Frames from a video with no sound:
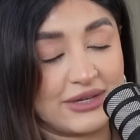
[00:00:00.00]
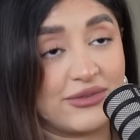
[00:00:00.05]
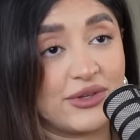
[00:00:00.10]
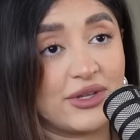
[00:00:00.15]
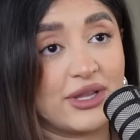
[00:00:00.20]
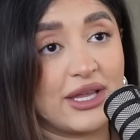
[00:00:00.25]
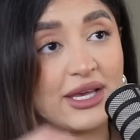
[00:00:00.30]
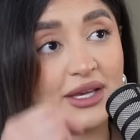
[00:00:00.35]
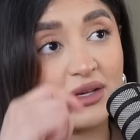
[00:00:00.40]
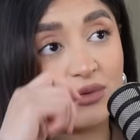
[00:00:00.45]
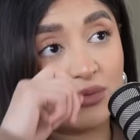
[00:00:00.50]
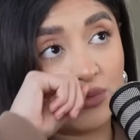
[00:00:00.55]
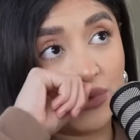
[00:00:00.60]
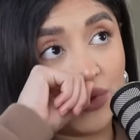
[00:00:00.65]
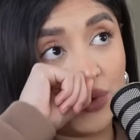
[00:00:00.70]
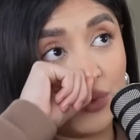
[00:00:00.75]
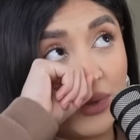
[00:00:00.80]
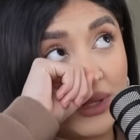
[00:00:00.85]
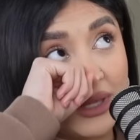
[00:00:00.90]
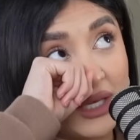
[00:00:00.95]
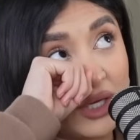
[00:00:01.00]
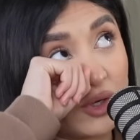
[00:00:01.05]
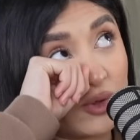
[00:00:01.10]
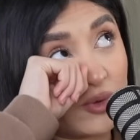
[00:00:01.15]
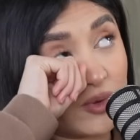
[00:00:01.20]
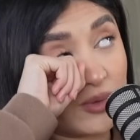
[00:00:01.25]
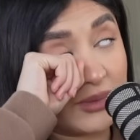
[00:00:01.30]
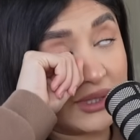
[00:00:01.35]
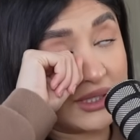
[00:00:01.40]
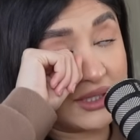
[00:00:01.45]
I feel like the way that you're
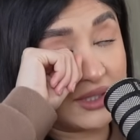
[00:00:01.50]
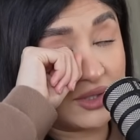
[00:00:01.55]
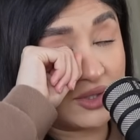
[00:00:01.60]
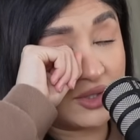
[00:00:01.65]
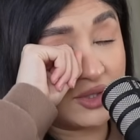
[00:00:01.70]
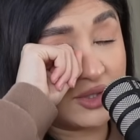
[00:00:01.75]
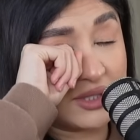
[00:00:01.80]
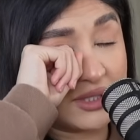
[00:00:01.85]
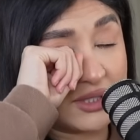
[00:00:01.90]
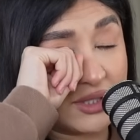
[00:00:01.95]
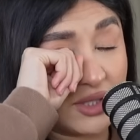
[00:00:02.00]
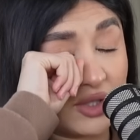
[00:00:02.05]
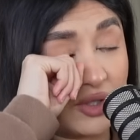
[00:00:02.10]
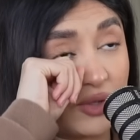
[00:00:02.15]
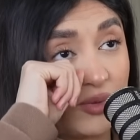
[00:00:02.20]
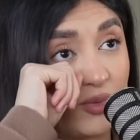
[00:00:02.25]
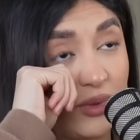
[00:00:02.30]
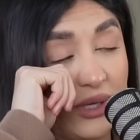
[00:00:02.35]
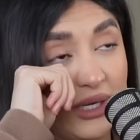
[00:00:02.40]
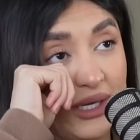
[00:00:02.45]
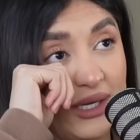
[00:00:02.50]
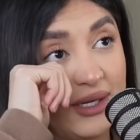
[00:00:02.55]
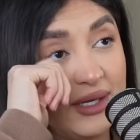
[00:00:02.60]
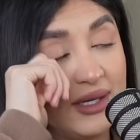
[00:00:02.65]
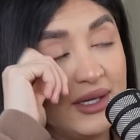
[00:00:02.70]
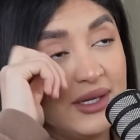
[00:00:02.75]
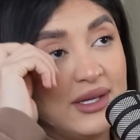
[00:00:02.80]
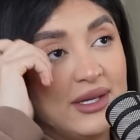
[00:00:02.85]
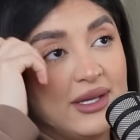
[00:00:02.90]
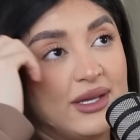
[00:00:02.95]
with my sisters is a good way
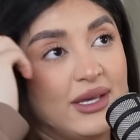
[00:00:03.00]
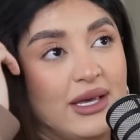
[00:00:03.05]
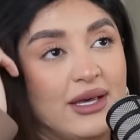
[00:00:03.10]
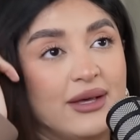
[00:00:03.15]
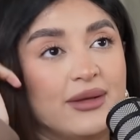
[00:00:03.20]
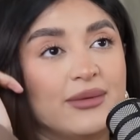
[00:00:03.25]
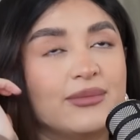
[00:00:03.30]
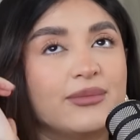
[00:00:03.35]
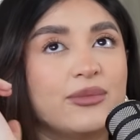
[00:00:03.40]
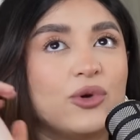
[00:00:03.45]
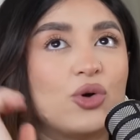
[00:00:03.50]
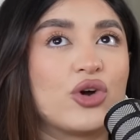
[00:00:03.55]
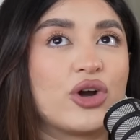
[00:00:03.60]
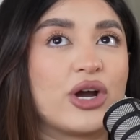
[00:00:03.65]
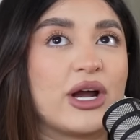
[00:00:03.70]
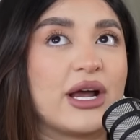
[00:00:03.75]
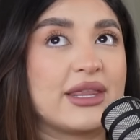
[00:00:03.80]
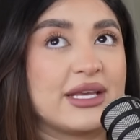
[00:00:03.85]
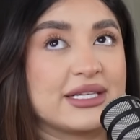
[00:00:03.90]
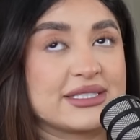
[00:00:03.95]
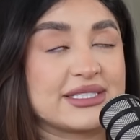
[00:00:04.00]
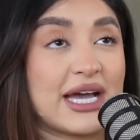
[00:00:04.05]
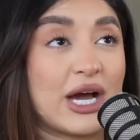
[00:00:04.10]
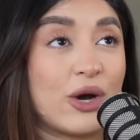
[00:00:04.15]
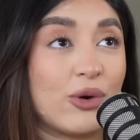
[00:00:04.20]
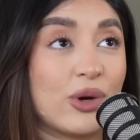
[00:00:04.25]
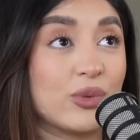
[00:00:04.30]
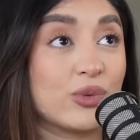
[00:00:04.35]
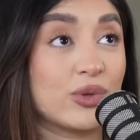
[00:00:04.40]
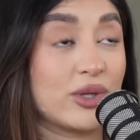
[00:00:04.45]
or that's
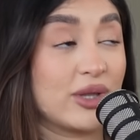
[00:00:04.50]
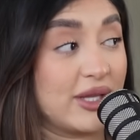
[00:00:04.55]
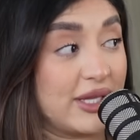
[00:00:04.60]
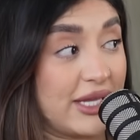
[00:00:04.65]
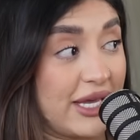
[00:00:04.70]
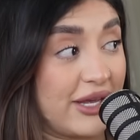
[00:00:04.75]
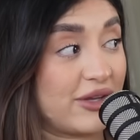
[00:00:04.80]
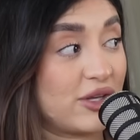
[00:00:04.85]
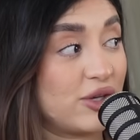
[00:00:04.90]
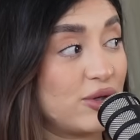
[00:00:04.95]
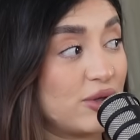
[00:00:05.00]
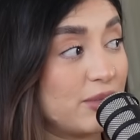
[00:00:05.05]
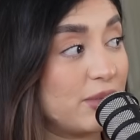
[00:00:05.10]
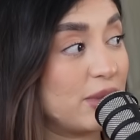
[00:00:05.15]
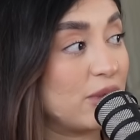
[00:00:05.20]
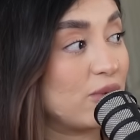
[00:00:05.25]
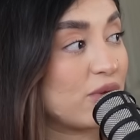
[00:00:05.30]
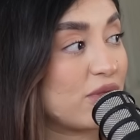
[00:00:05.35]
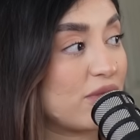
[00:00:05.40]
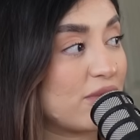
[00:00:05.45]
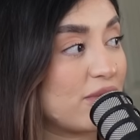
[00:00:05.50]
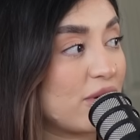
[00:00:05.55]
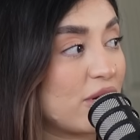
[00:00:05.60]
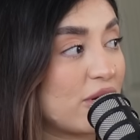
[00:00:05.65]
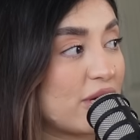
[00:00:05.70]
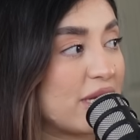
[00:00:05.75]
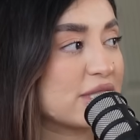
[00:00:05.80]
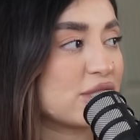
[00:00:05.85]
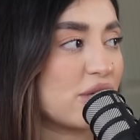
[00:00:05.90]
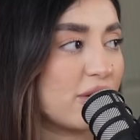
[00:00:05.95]
how I would like you to be with
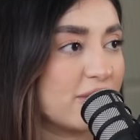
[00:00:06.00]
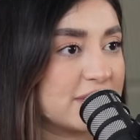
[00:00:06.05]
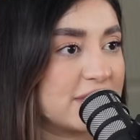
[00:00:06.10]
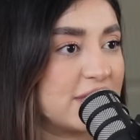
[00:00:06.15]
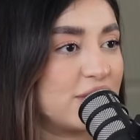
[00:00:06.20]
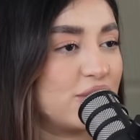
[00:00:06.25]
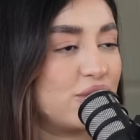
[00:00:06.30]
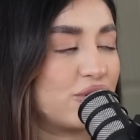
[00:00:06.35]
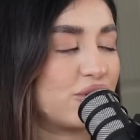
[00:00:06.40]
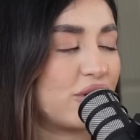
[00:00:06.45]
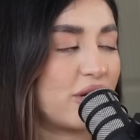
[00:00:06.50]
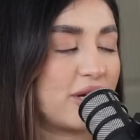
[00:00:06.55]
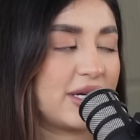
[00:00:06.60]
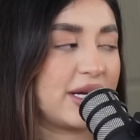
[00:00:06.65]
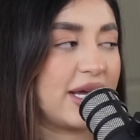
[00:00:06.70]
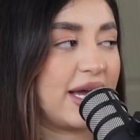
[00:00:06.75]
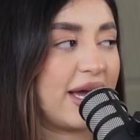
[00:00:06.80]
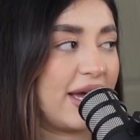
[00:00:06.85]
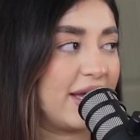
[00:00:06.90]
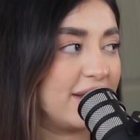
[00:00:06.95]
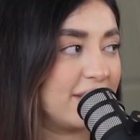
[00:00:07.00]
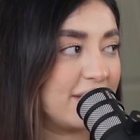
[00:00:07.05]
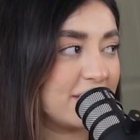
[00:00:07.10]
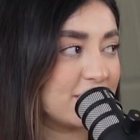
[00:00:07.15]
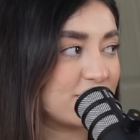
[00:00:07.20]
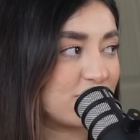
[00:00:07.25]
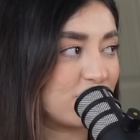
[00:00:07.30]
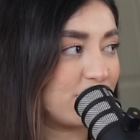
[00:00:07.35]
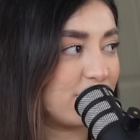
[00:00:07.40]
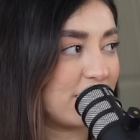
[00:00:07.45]
our kids. Obviously, you're not going to hide
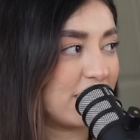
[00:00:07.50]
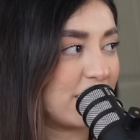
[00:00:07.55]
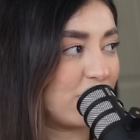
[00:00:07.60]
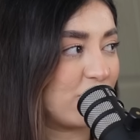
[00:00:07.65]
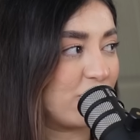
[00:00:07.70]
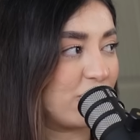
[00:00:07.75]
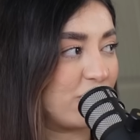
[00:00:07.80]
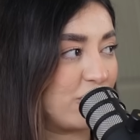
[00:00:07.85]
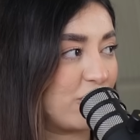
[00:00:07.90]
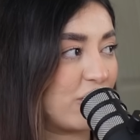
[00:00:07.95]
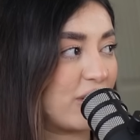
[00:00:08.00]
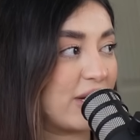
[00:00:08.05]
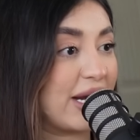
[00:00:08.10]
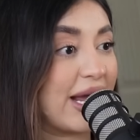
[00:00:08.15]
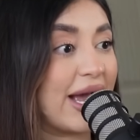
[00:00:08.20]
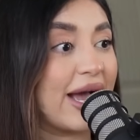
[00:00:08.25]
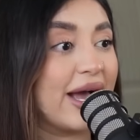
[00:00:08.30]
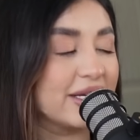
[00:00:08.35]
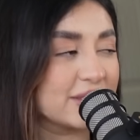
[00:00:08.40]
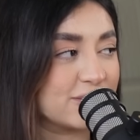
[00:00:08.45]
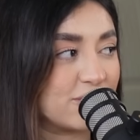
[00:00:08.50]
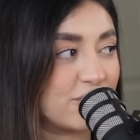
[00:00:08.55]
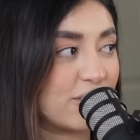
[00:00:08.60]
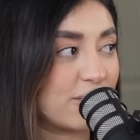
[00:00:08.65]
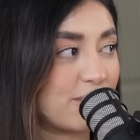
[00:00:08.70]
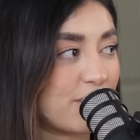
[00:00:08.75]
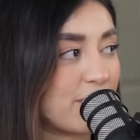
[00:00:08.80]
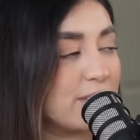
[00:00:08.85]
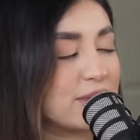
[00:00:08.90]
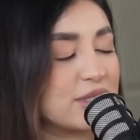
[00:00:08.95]
things from me or you're not going to yeah. ask for
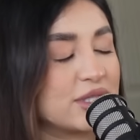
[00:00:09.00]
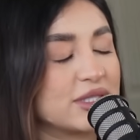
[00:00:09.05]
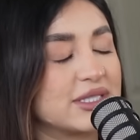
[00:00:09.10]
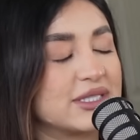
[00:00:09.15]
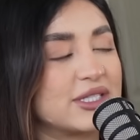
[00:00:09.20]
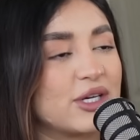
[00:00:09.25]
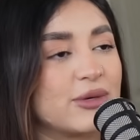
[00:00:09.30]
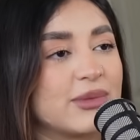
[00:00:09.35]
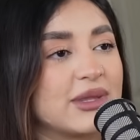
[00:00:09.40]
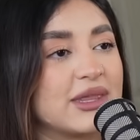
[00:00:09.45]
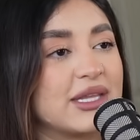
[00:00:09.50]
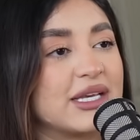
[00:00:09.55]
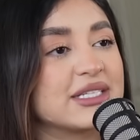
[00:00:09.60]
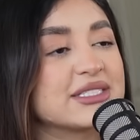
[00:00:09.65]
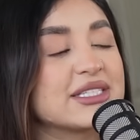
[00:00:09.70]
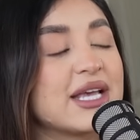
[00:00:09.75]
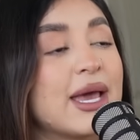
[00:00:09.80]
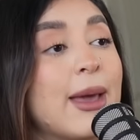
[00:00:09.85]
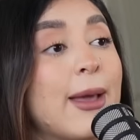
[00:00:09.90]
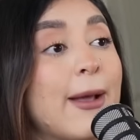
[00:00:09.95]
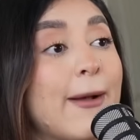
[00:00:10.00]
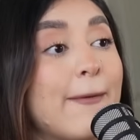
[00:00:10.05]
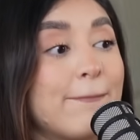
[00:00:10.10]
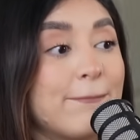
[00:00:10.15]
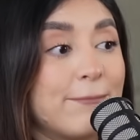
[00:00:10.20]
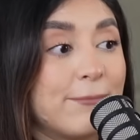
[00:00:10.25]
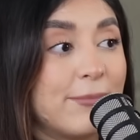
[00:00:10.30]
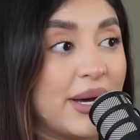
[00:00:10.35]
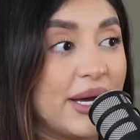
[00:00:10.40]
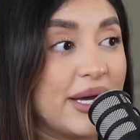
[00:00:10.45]
their permission to tell me things,
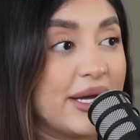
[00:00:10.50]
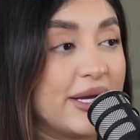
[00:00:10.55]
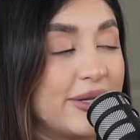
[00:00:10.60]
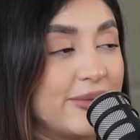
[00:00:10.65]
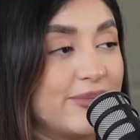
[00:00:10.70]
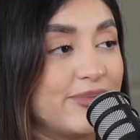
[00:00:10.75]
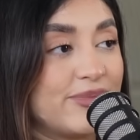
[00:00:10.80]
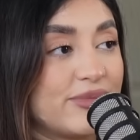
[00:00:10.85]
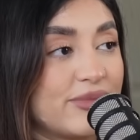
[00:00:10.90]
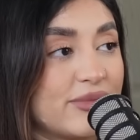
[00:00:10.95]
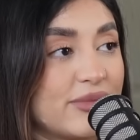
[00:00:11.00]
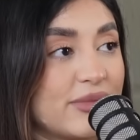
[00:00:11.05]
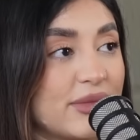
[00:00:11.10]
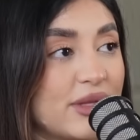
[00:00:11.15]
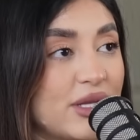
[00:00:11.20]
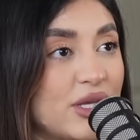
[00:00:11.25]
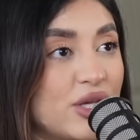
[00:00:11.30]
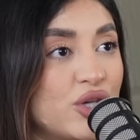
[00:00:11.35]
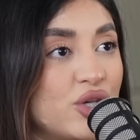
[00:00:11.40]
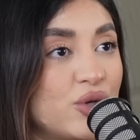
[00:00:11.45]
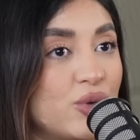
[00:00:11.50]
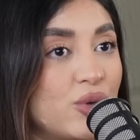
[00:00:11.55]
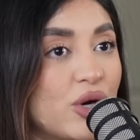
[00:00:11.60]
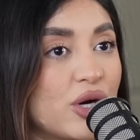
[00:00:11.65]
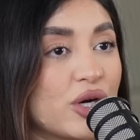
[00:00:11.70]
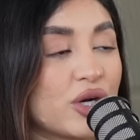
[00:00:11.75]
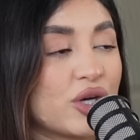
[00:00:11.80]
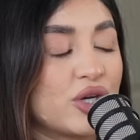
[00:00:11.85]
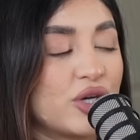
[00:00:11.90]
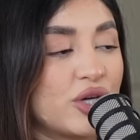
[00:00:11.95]
but you
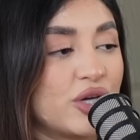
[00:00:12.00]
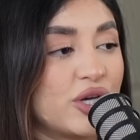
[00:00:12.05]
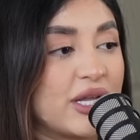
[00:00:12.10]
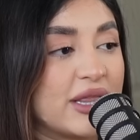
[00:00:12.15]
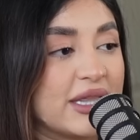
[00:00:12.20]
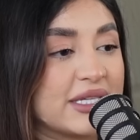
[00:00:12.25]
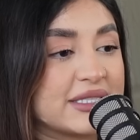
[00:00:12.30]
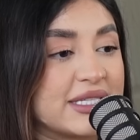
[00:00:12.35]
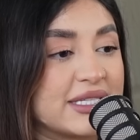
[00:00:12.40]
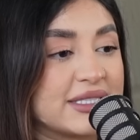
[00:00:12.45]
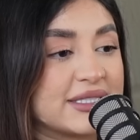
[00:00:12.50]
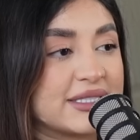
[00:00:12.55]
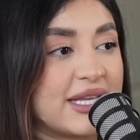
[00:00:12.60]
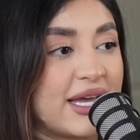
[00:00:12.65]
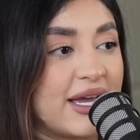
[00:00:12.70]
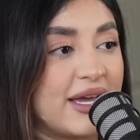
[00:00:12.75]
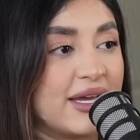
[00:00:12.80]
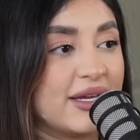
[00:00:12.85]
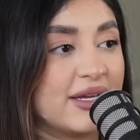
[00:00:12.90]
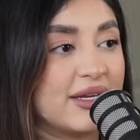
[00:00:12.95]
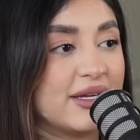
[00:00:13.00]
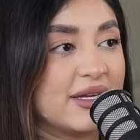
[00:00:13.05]
are good in the sense that